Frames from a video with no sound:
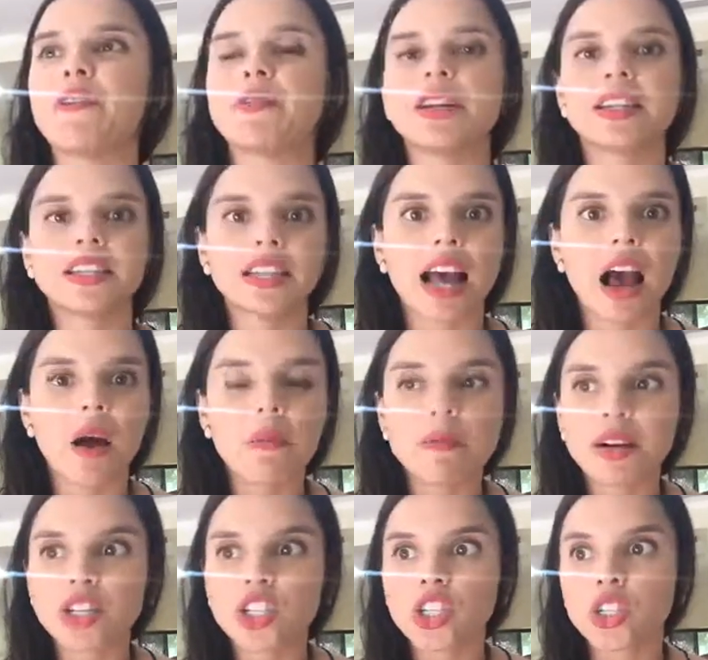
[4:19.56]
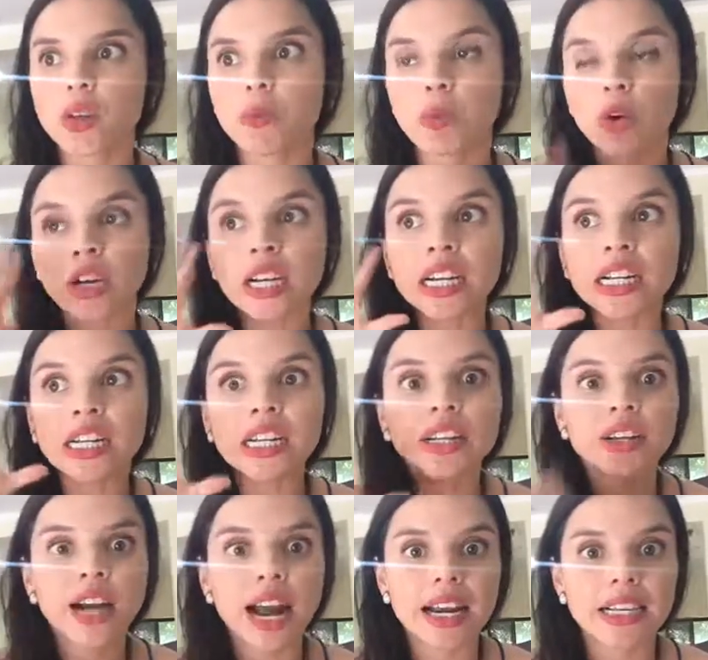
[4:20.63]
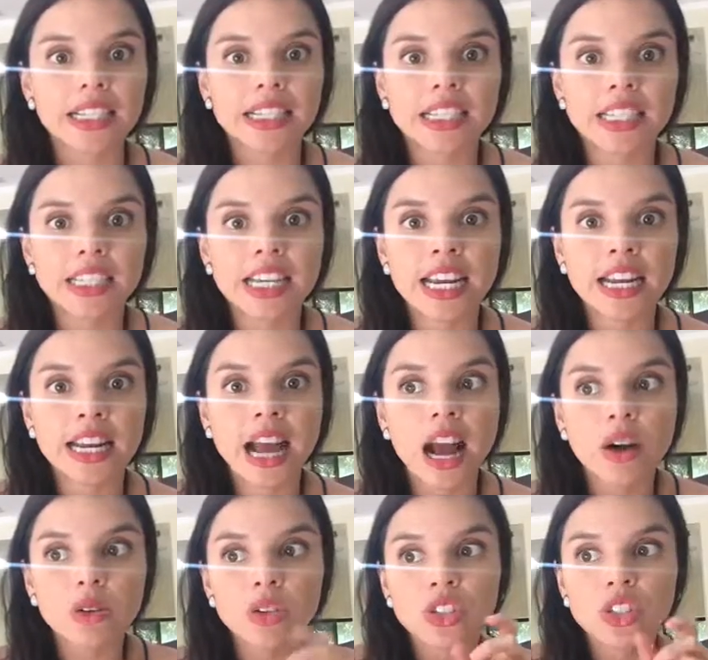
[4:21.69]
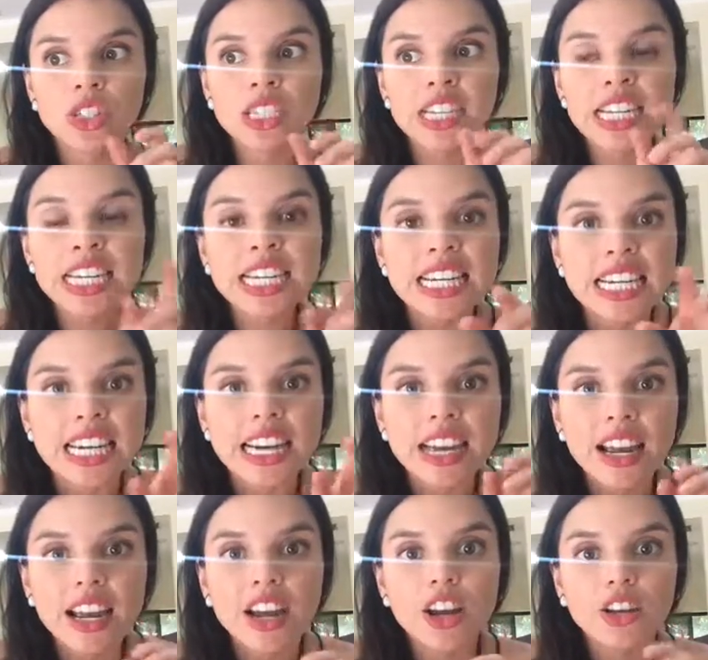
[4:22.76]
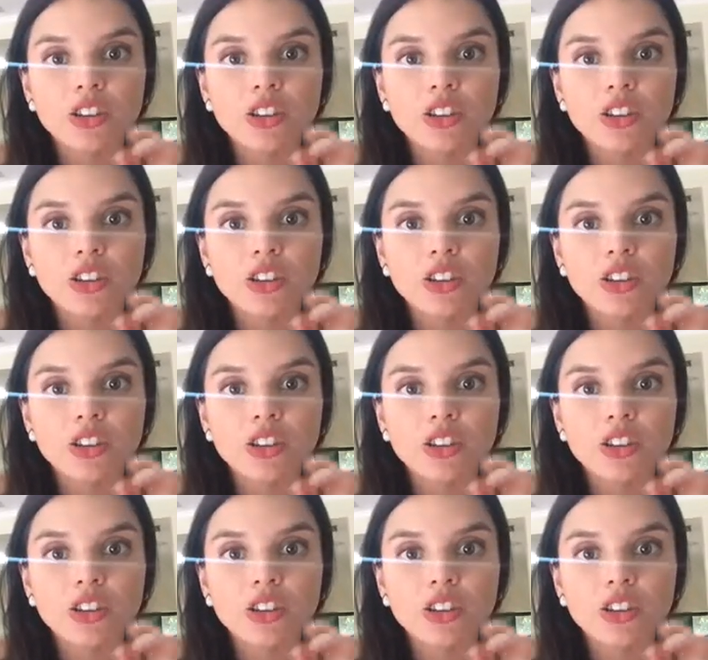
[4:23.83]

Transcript: is how much more clear I see and how sneaky